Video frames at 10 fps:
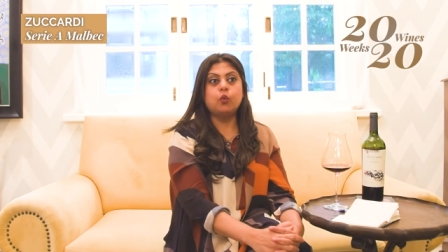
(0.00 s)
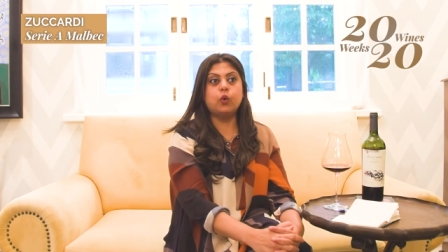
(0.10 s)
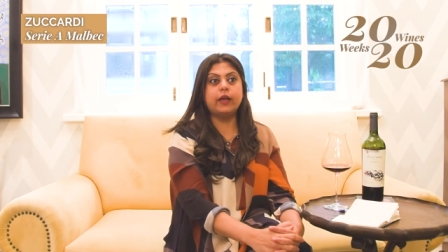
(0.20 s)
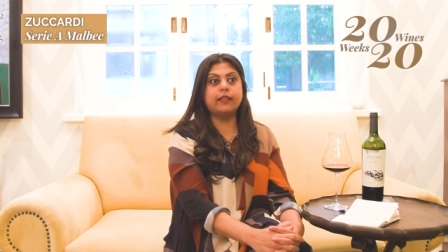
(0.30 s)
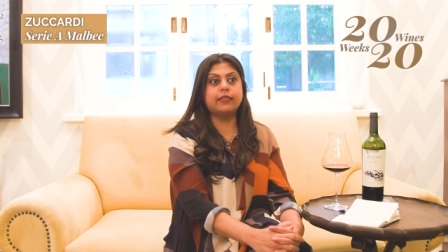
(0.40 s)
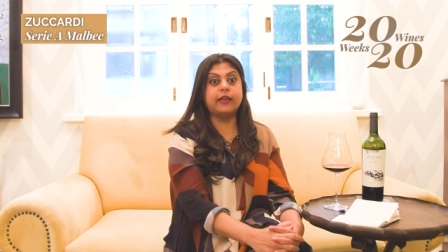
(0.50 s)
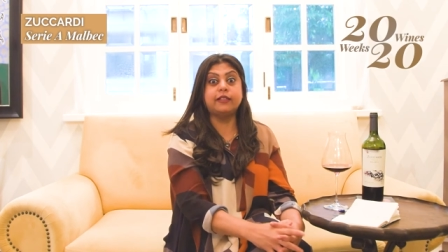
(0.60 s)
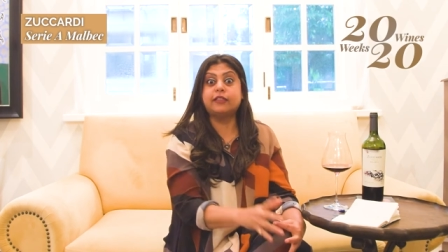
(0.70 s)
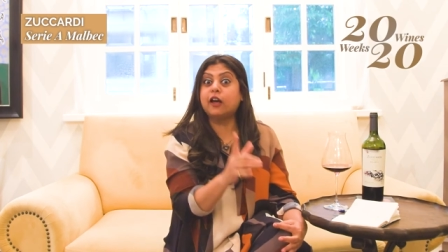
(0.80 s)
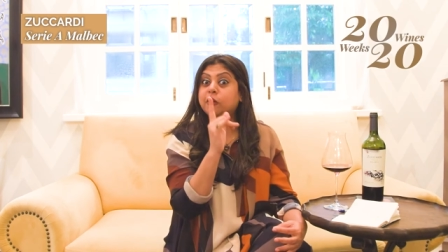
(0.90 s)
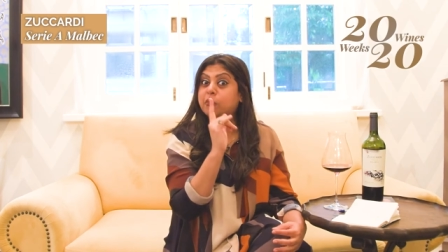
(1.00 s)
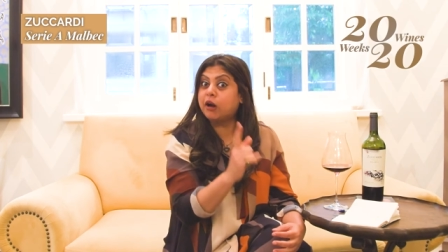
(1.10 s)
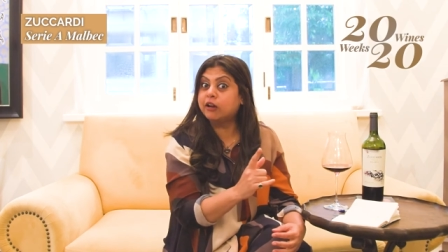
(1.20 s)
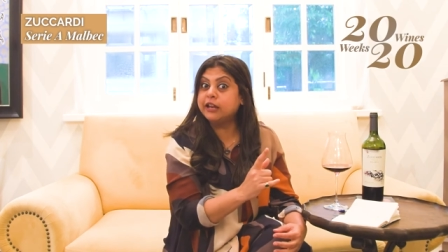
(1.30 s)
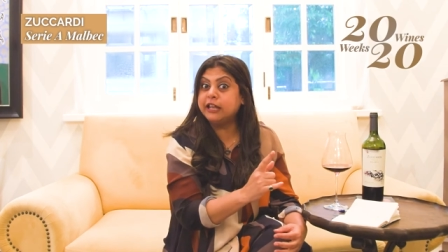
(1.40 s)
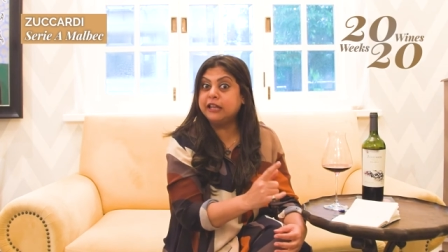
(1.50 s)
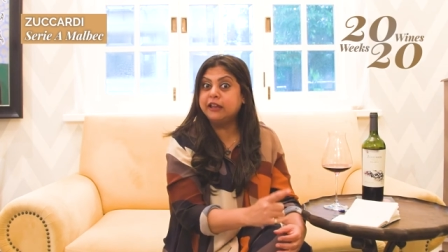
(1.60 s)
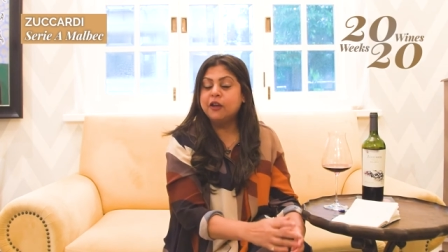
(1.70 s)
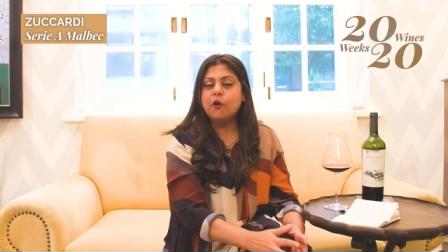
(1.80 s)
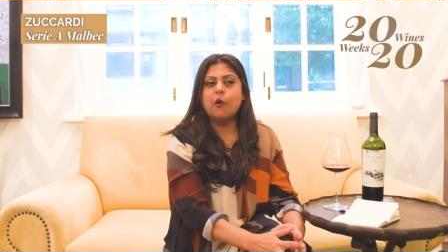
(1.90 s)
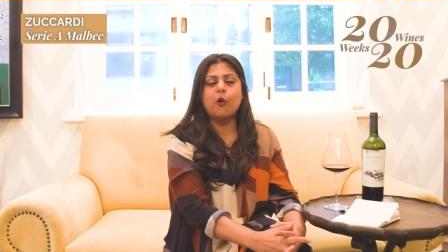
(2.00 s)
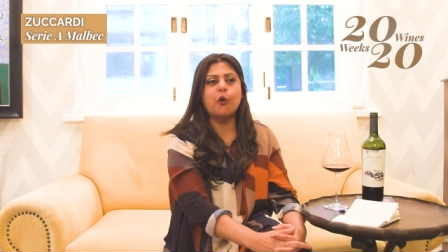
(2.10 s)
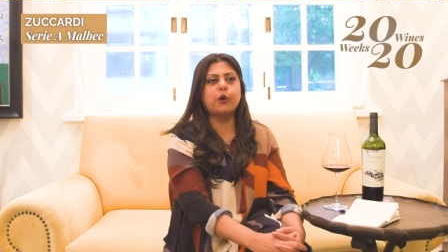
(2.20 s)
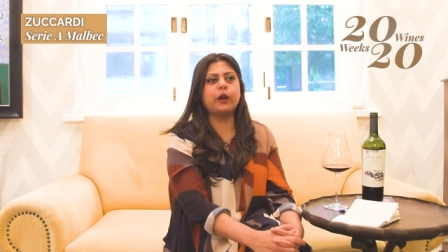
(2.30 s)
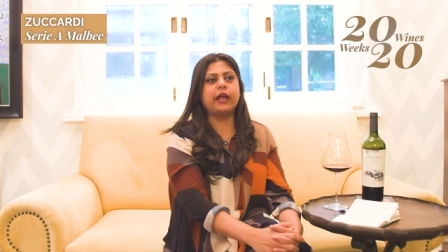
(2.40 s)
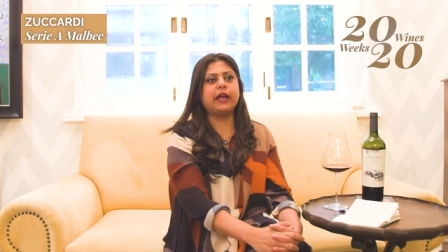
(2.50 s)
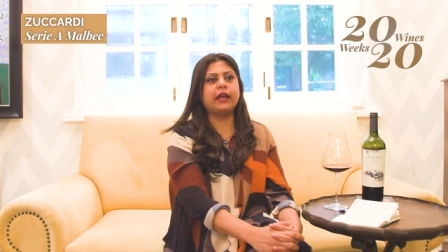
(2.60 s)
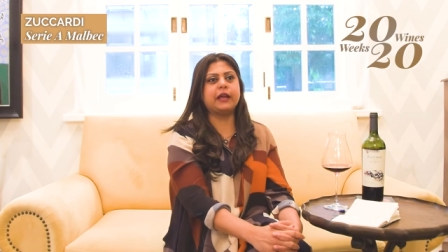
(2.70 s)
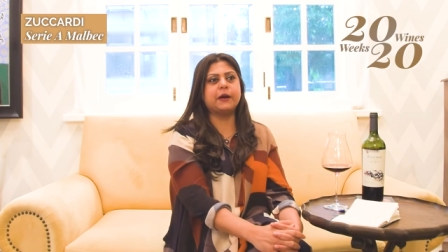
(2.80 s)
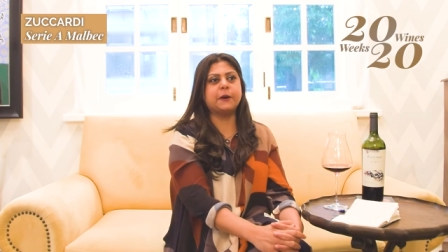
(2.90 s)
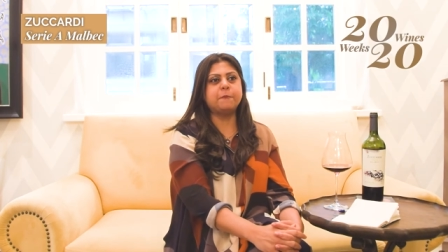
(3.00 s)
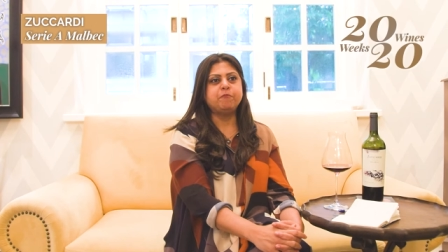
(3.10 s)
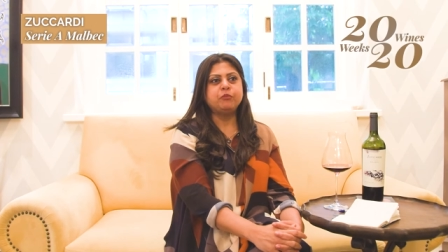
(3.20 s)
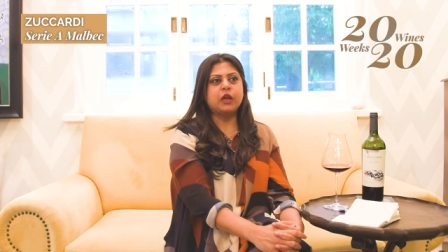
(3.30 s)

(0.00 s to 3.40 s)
with a dal makhani or a